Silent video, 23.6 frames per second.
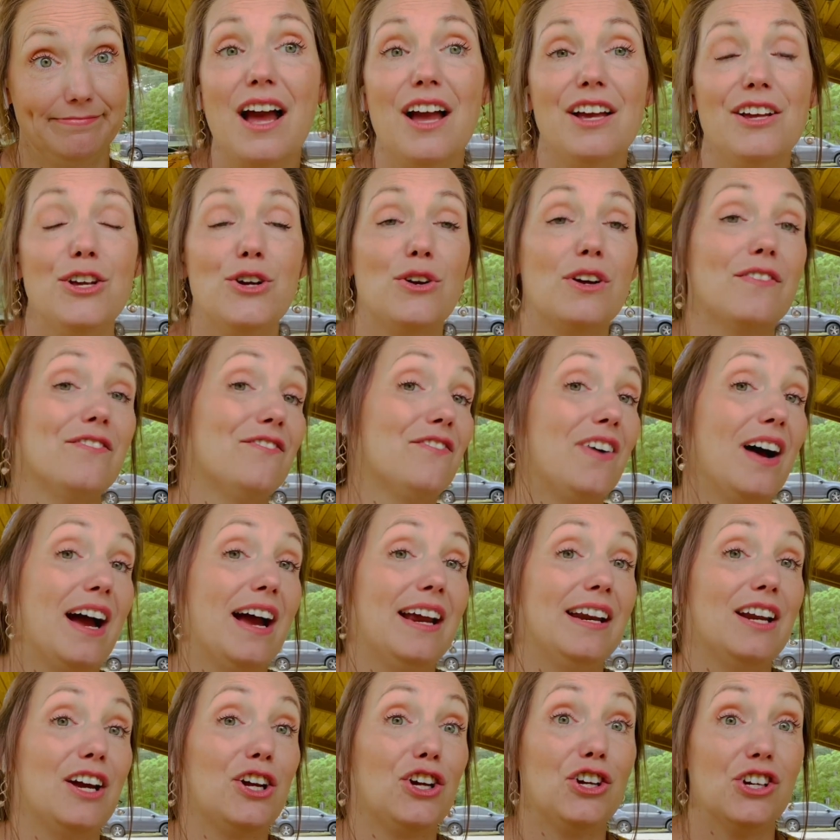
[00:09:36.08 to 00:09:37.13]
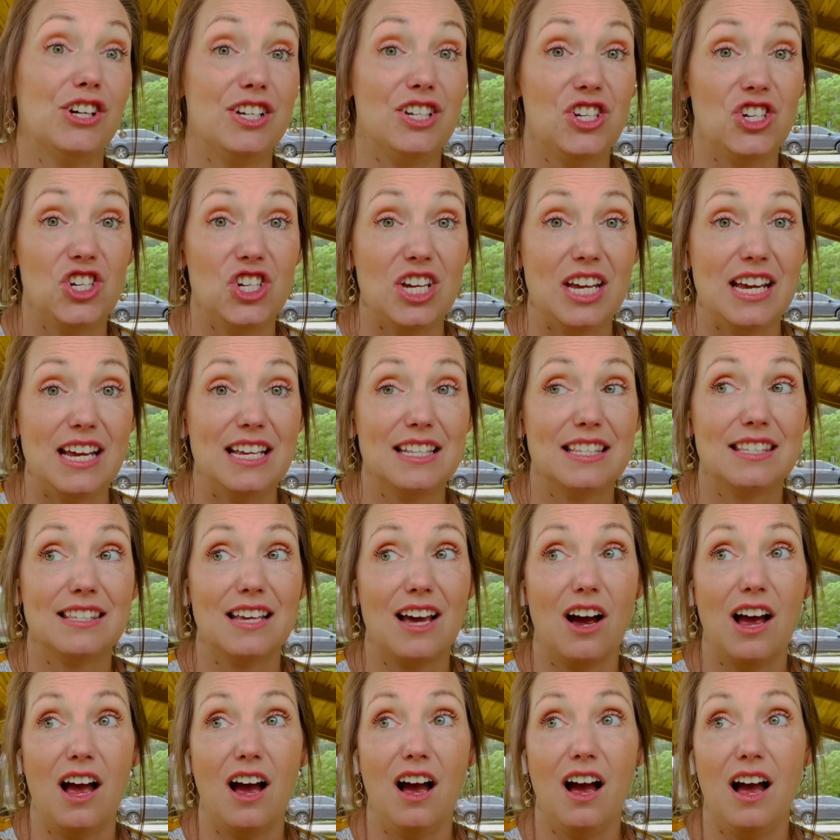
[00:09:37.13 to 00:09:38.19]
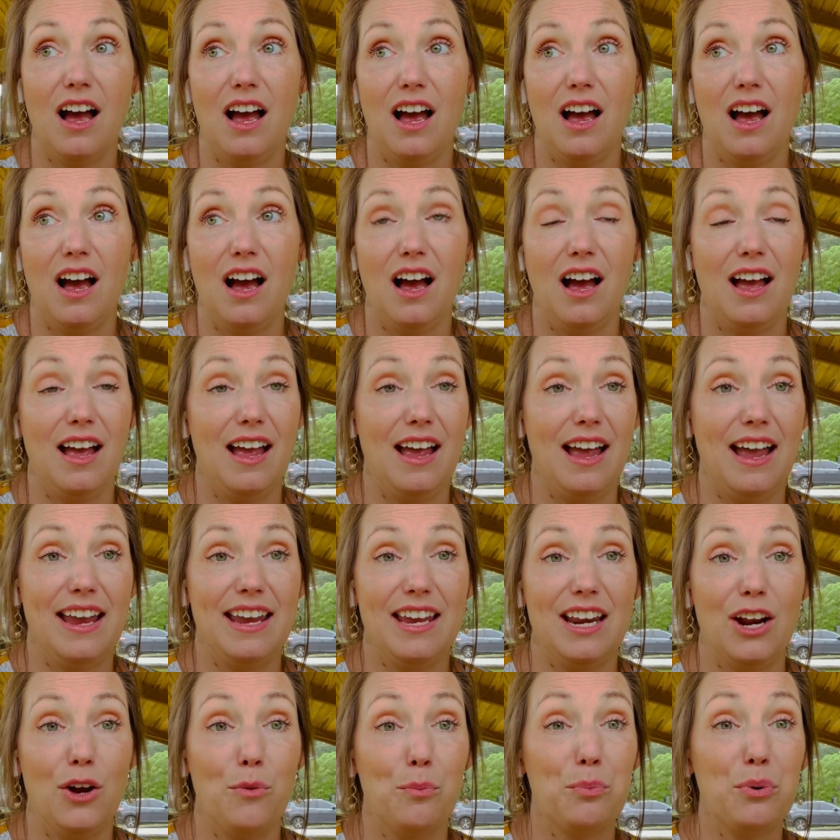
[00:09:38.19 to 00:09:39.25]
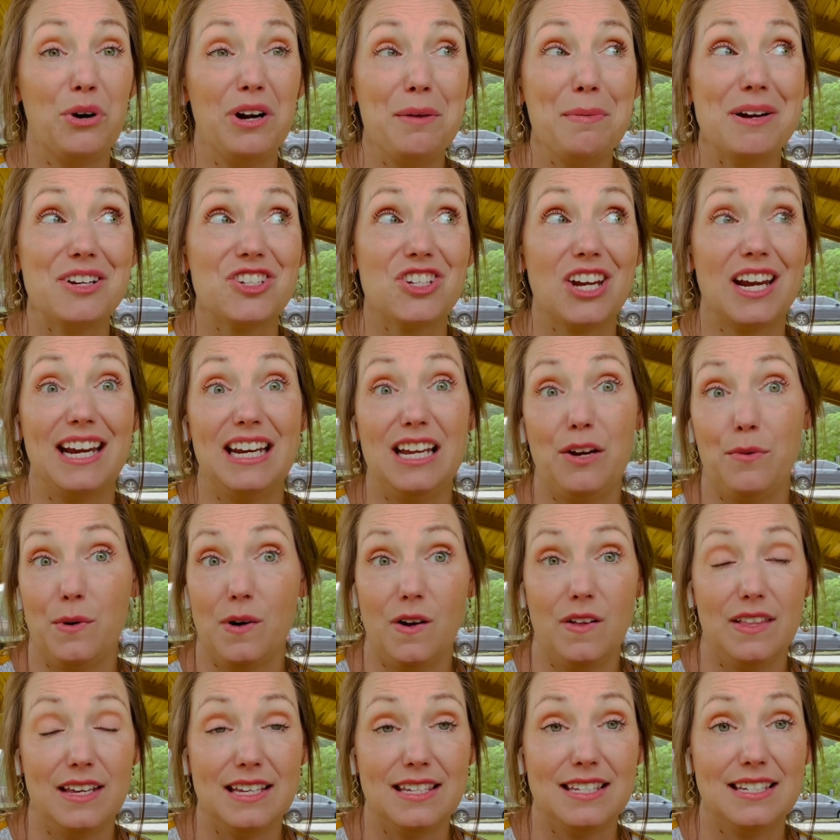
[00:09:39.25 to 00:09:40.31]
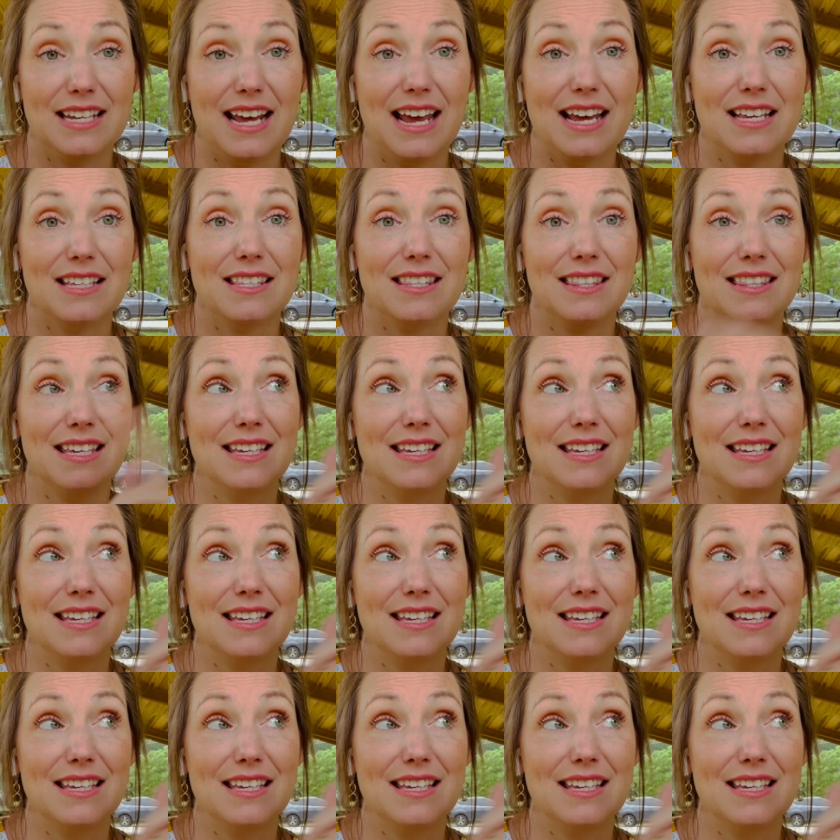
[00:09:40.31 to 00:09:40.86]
You can find good sheets, pretty much anywhere these days.